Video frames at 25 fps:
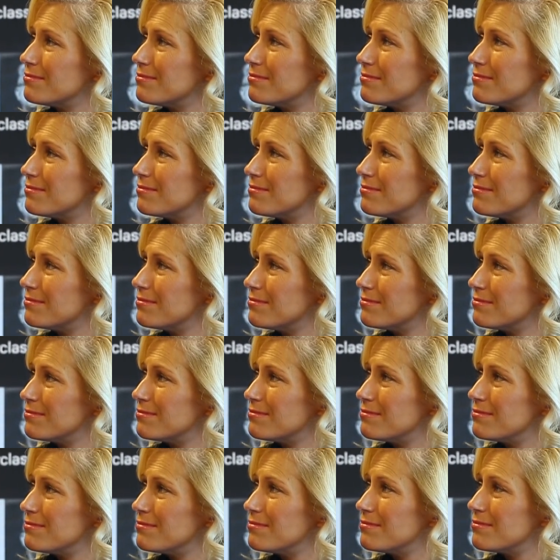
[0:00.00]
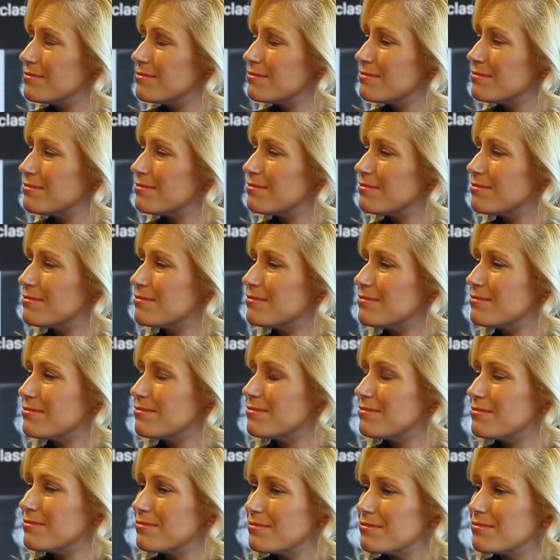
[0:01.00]

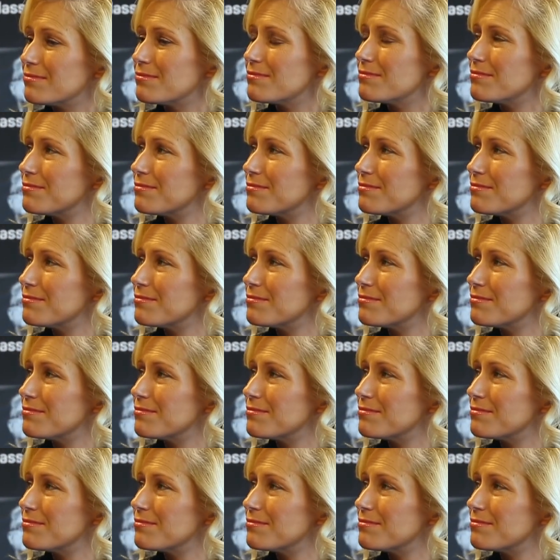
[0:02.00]
No words are spoken by the person on screen.